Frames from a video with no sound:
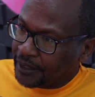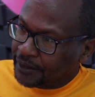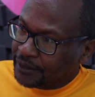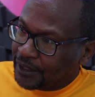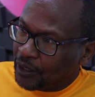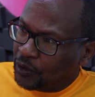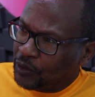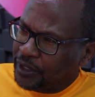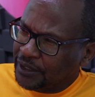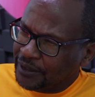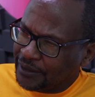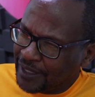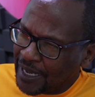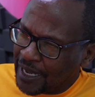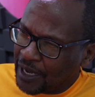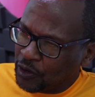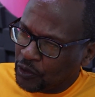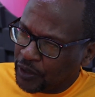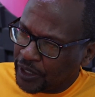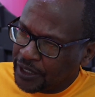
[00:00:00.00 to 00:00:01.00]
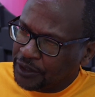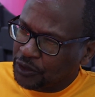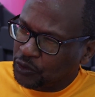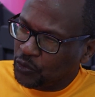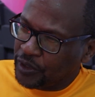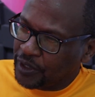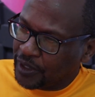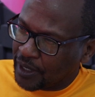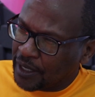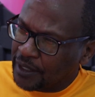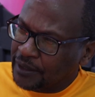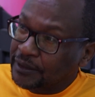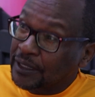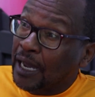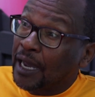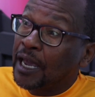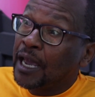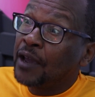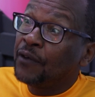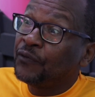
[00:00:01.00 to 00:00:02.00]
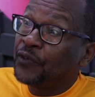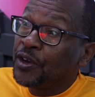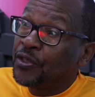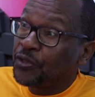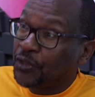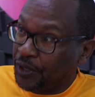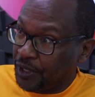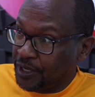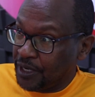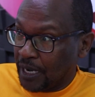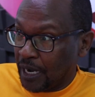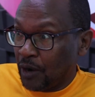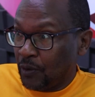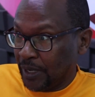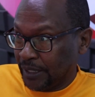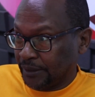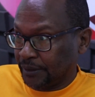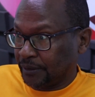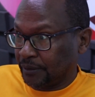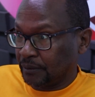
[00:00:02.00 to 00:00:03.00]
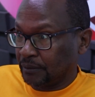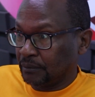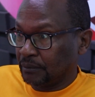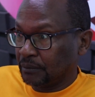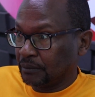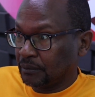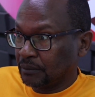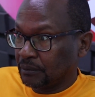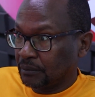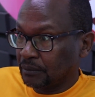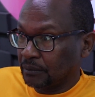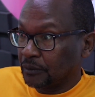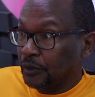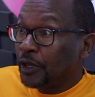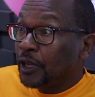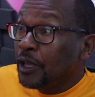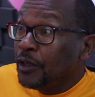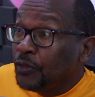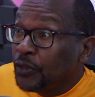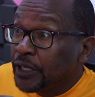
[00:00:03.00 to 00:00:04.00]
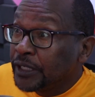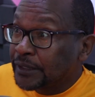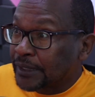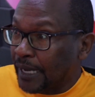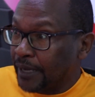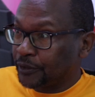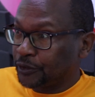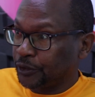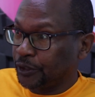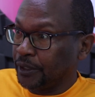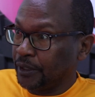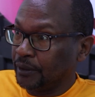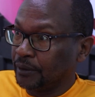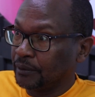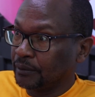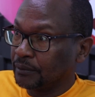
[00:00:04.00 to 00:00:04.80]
A child is diagnosed with cancer every 3 hours in this country.